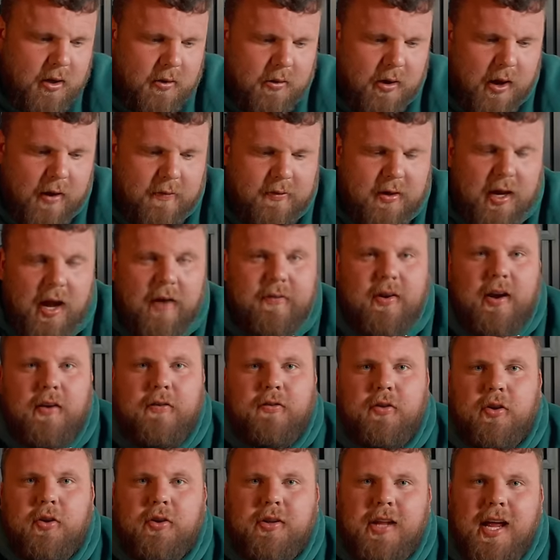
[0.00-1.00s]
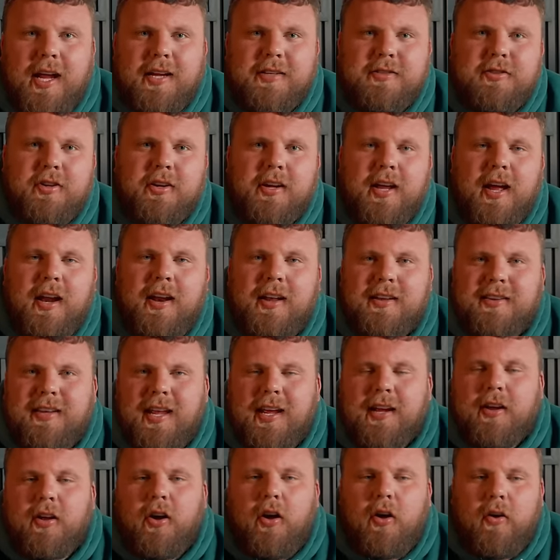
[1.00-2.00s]
After having a few days to kind of
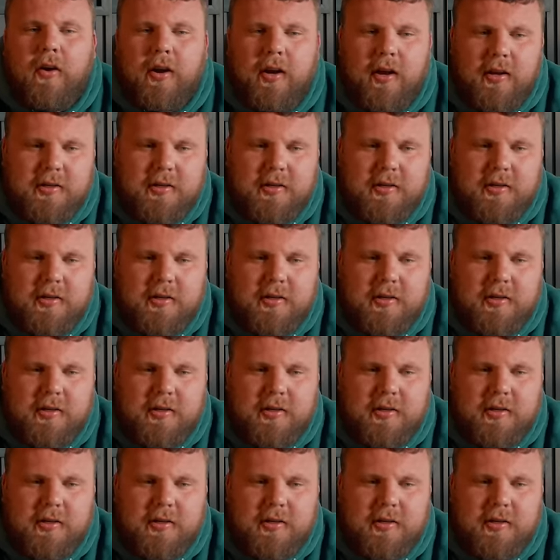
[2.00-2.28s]
take it all in,